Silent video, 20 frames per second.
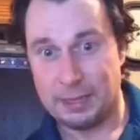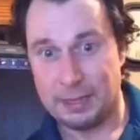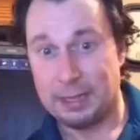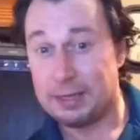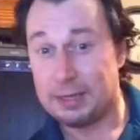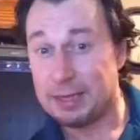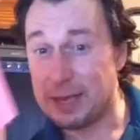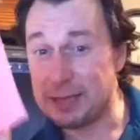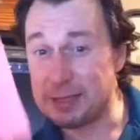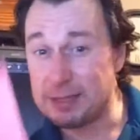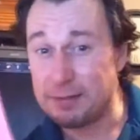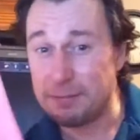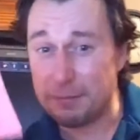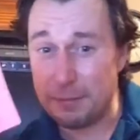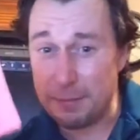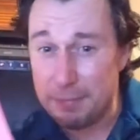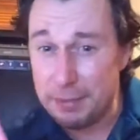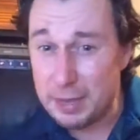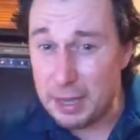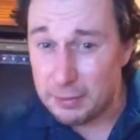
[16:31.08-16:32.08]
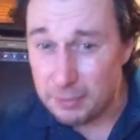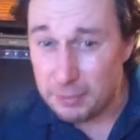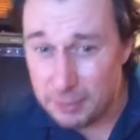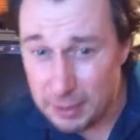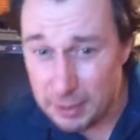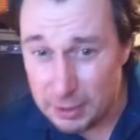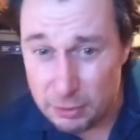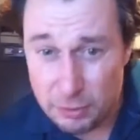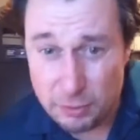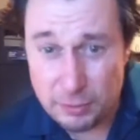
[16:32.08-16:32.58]
that's even better
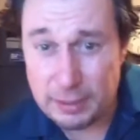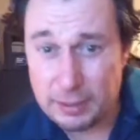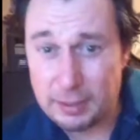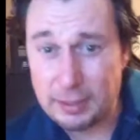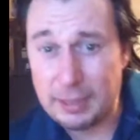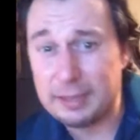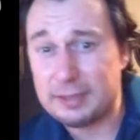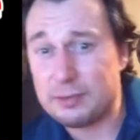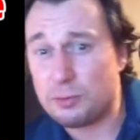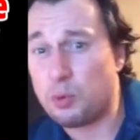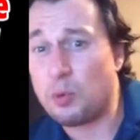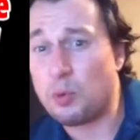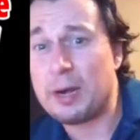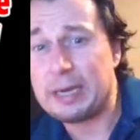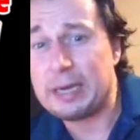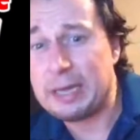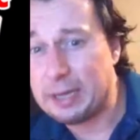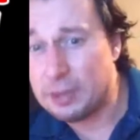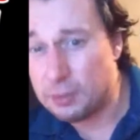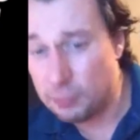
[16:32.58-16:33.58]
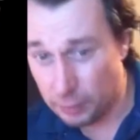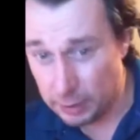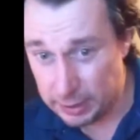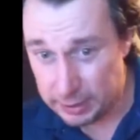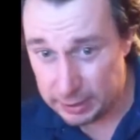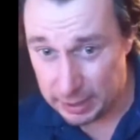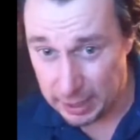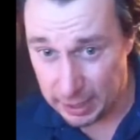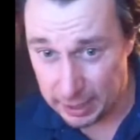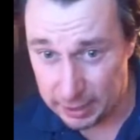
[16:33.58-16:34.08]
than doing like 20 in one
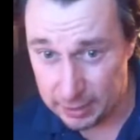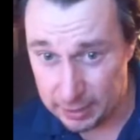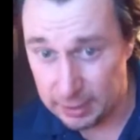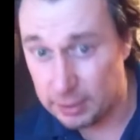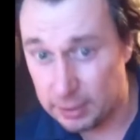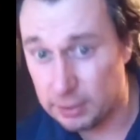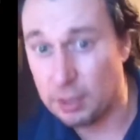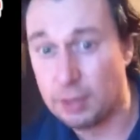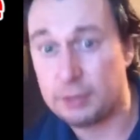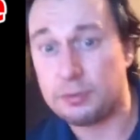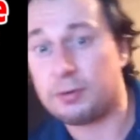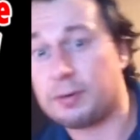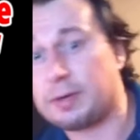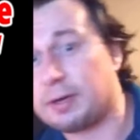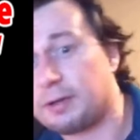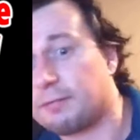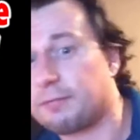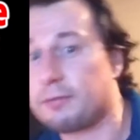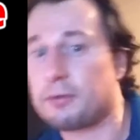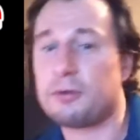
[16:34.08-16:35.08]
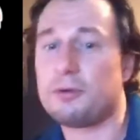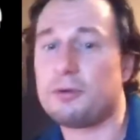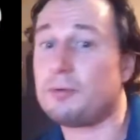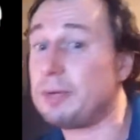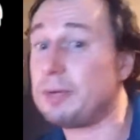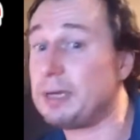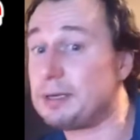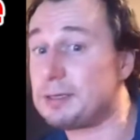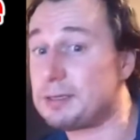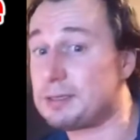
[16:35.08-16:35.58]
day and then not doing it for 2
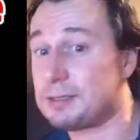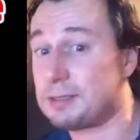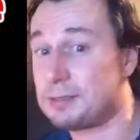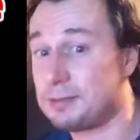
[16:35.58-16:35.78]
weeks.